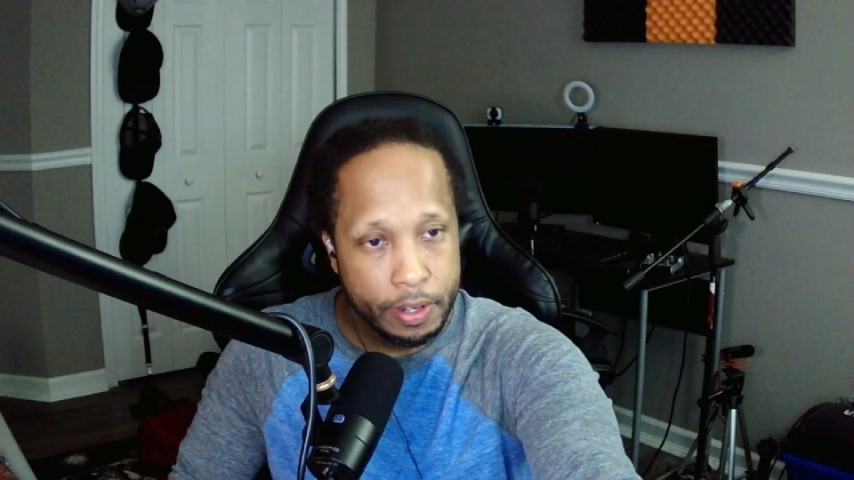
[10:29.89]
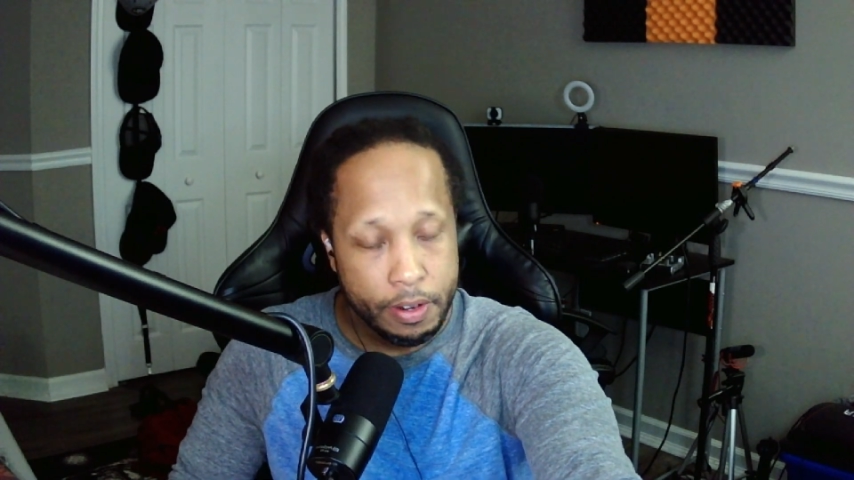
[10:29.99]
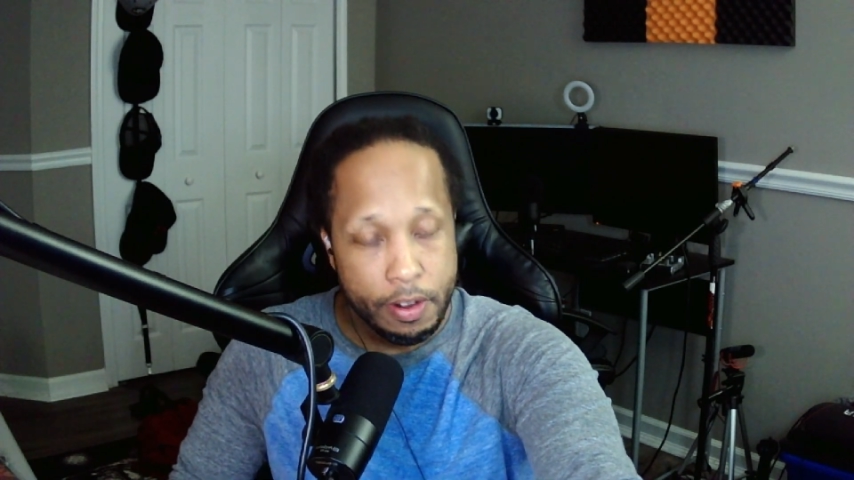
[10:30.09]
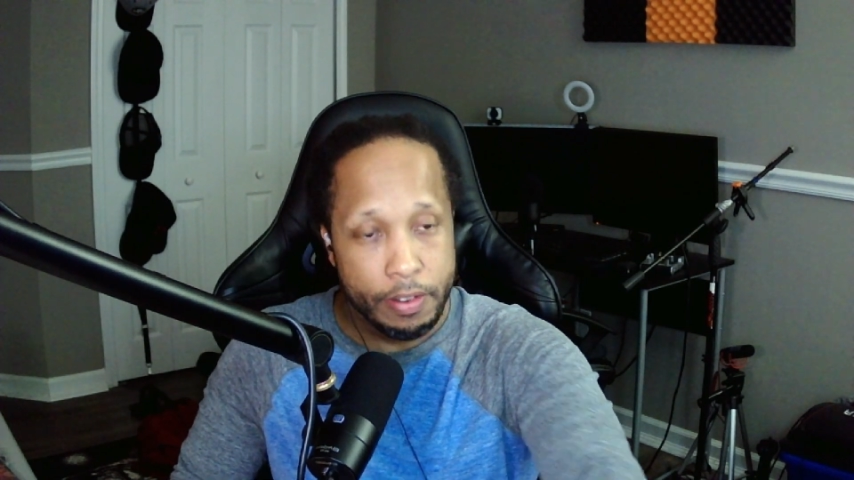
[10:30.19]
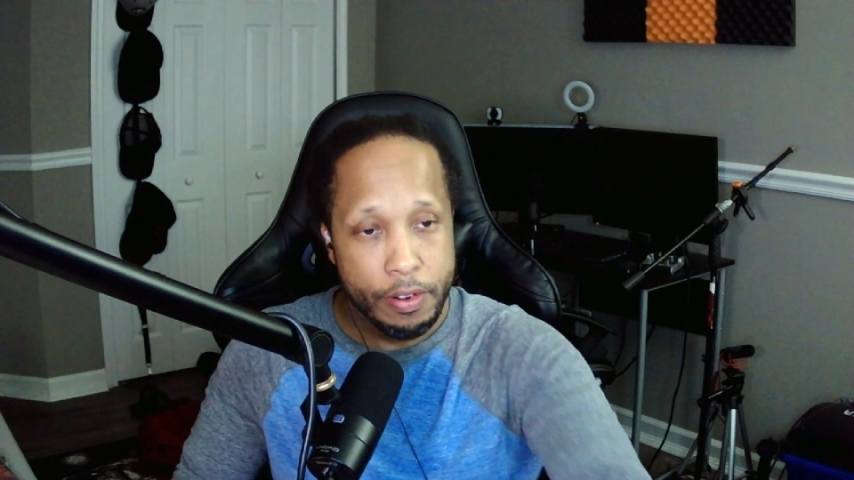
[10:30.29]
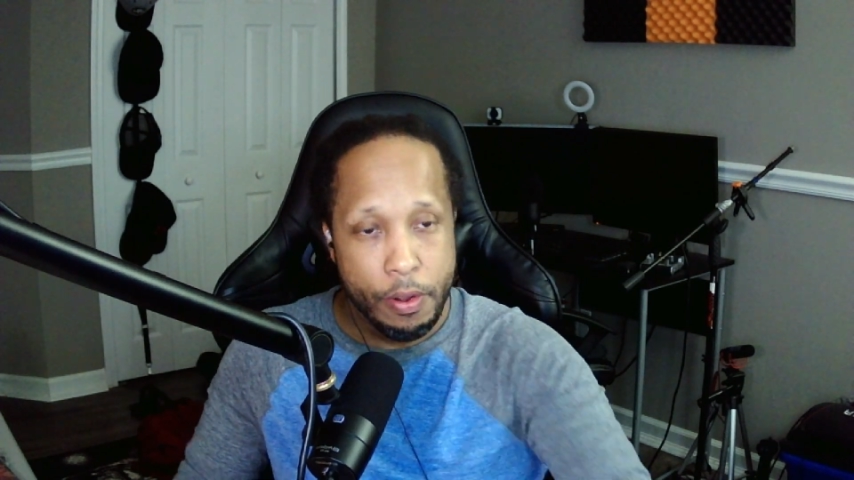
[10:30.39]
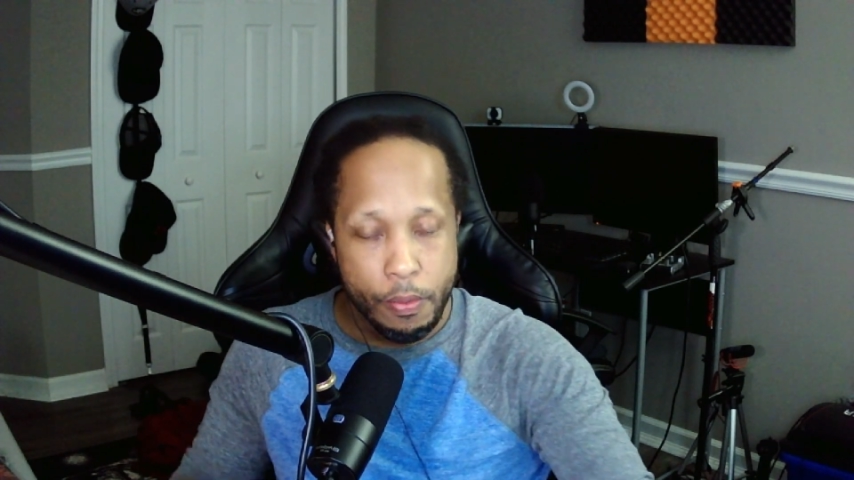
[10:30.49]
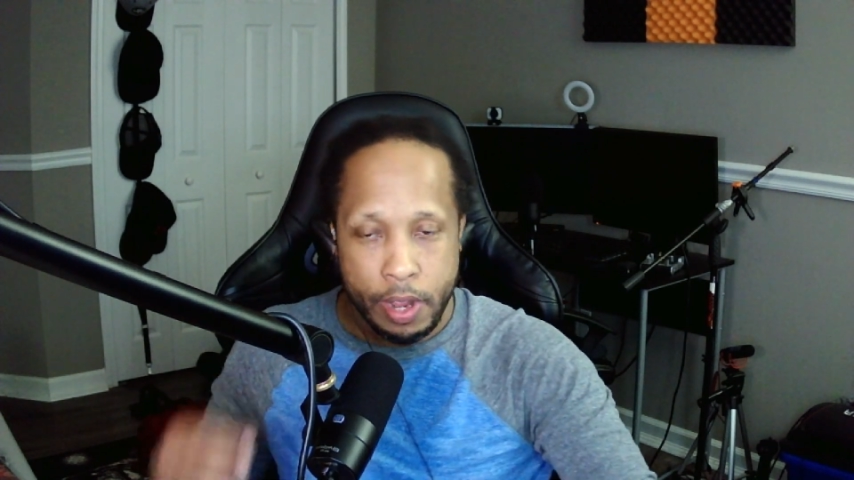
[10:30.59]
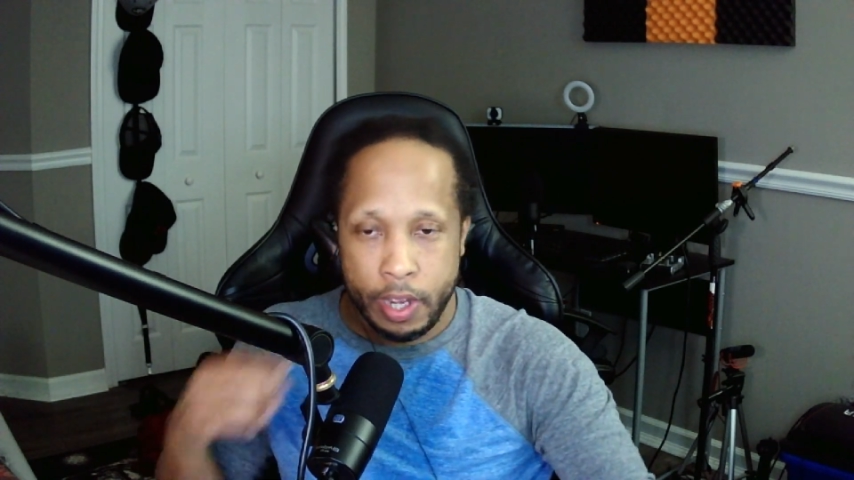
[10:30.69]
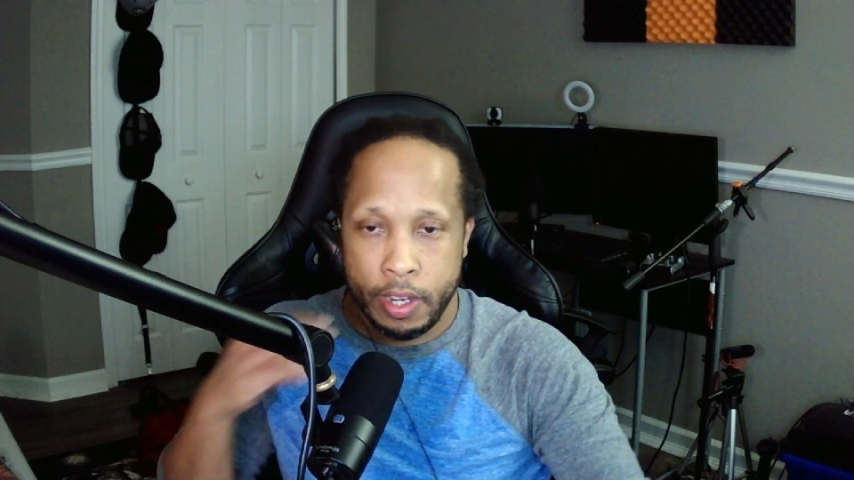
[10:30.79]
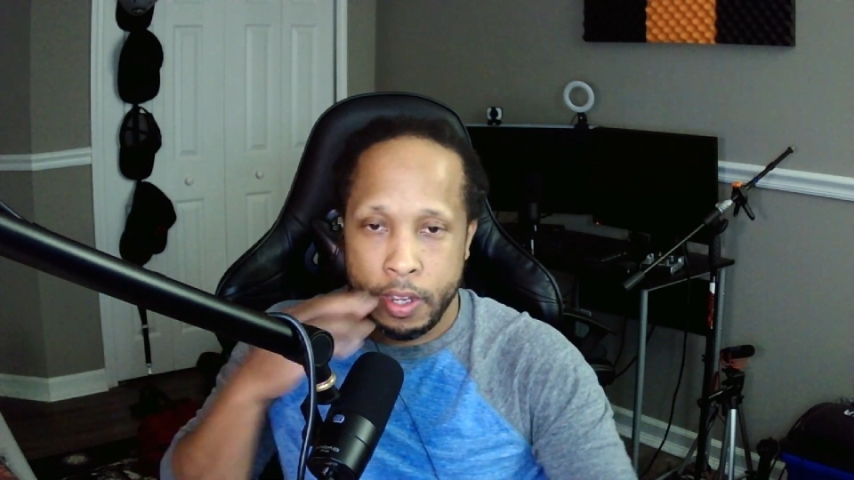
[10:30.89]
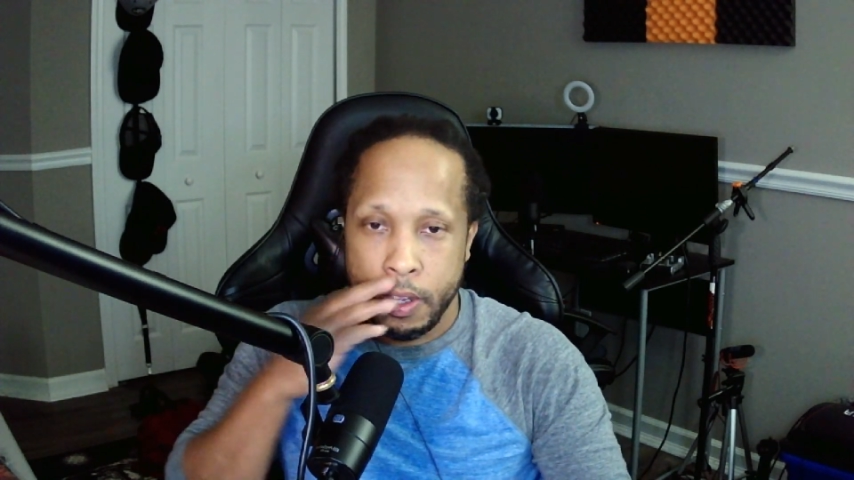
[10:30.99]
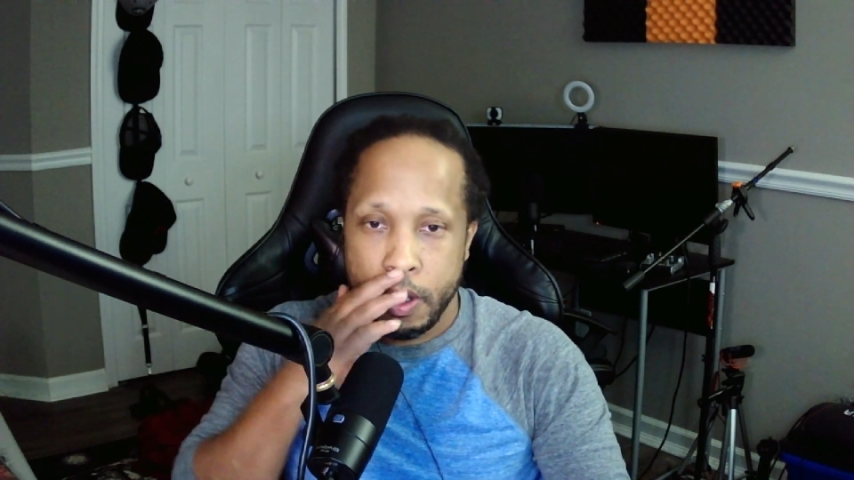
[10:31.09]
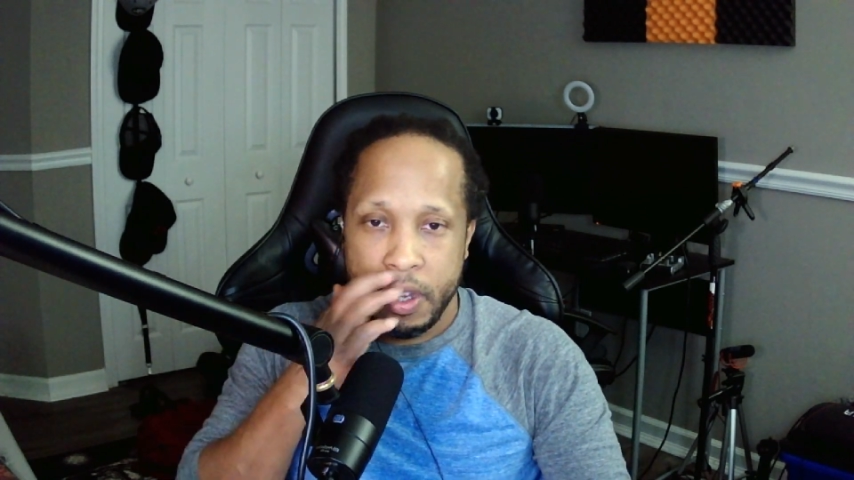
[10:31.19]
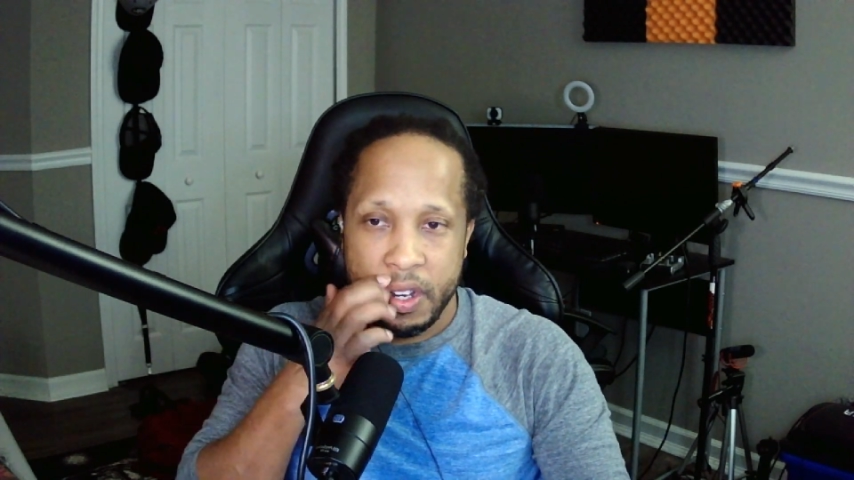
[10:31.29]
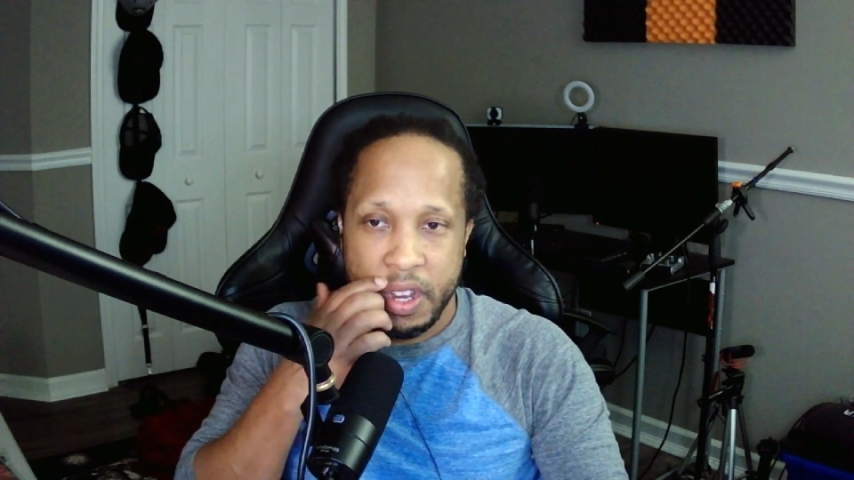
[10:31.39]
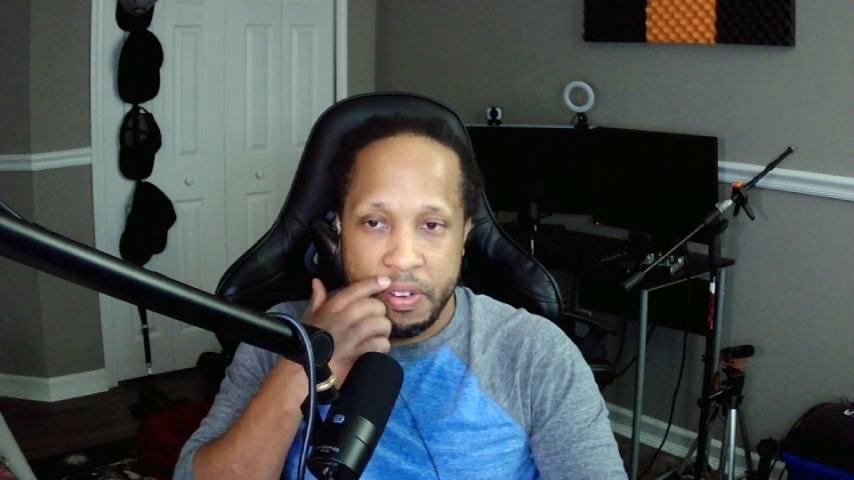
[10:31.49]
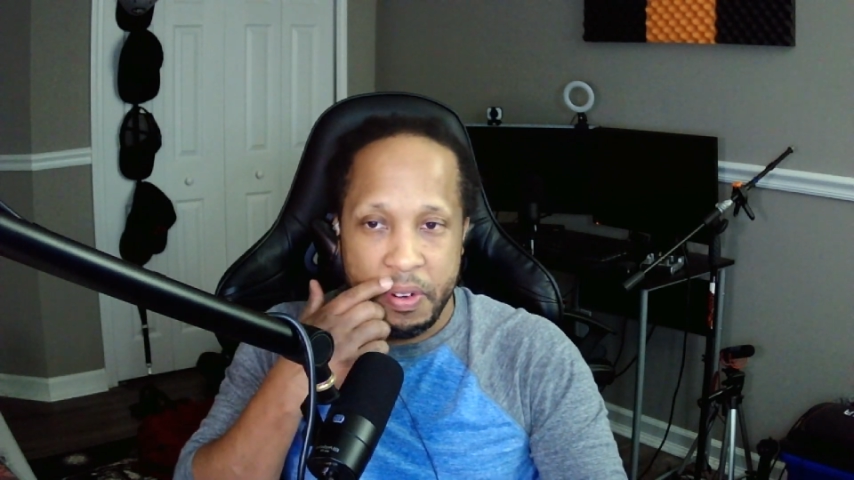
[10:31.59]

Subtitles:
There is no way that